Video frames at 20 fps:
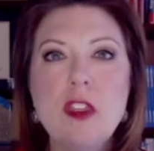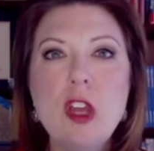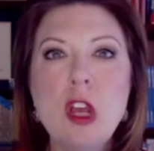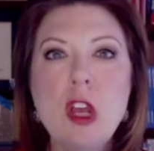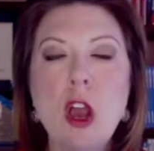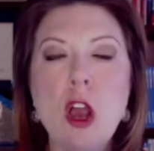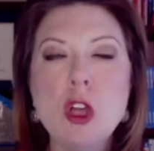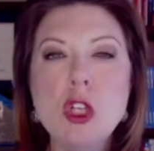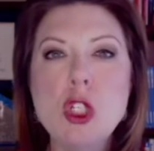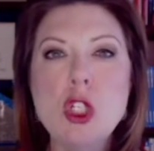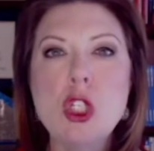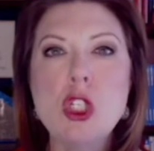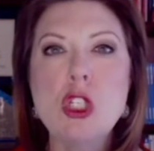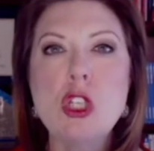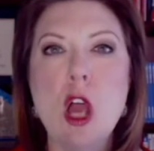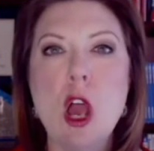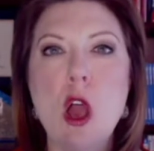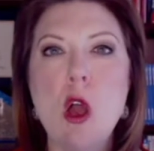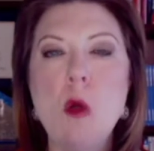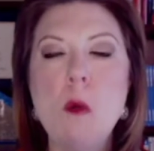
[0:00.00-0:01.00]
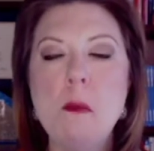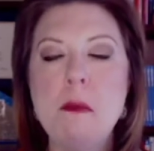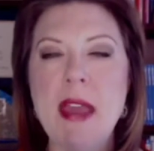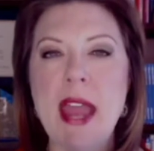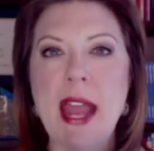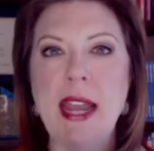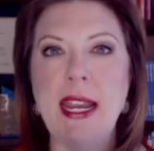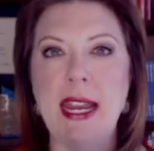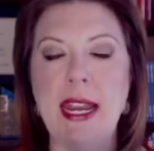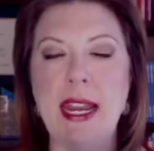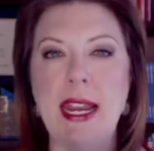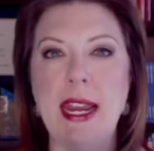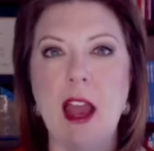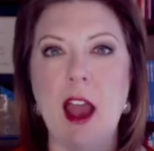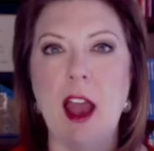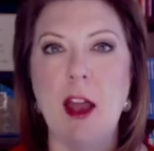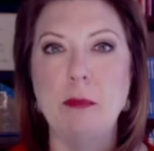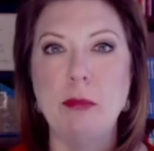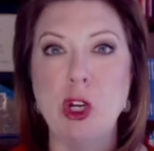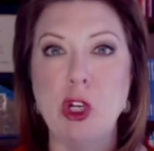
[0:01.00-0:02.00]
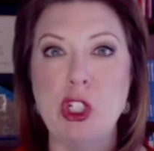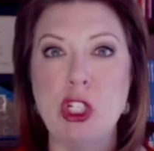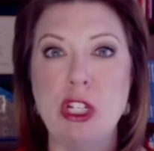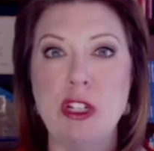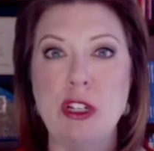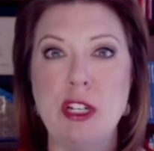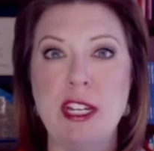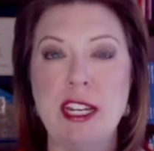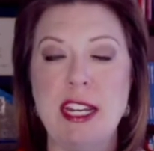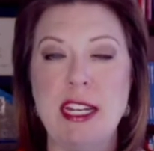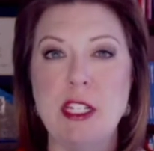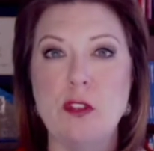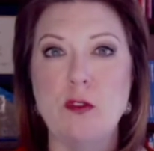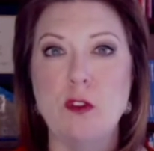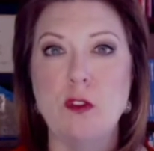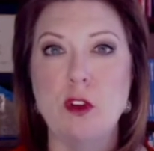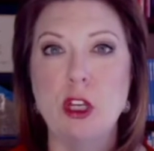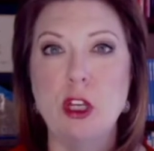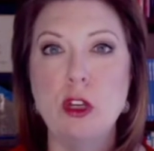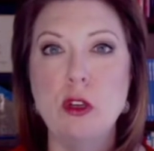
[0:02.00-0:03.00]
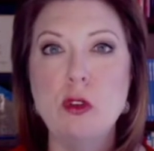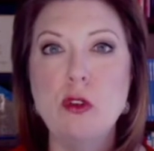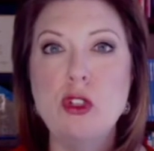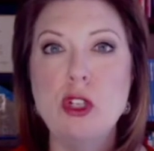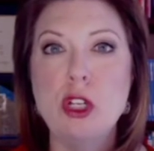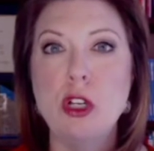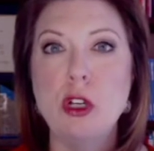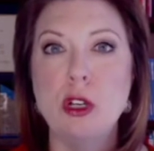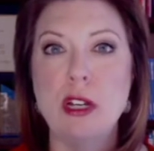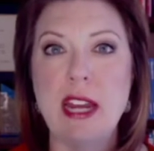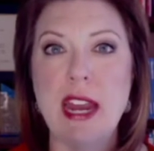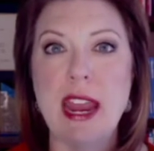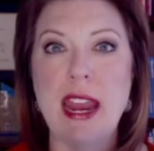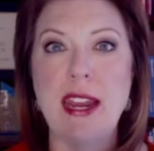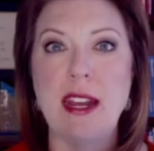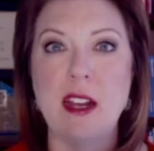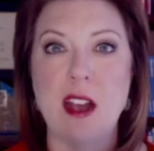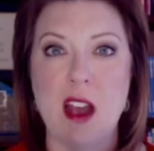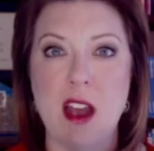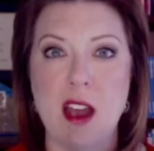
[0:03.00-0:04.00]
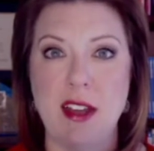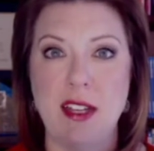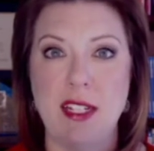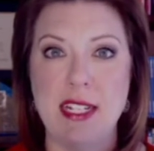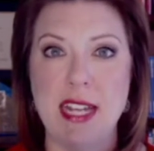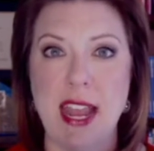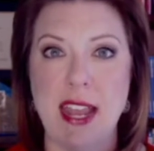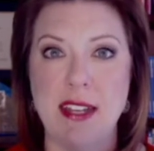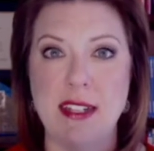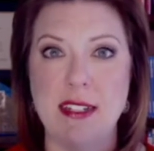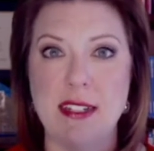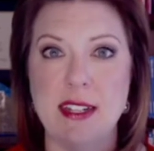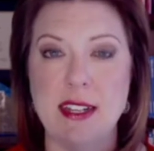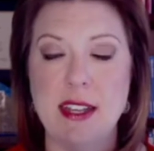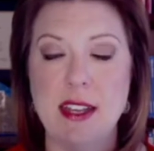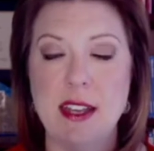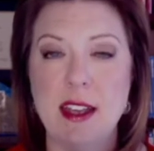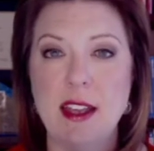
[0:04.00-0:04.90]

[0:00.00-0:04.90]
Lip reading: There are so many opportunities for you to create content.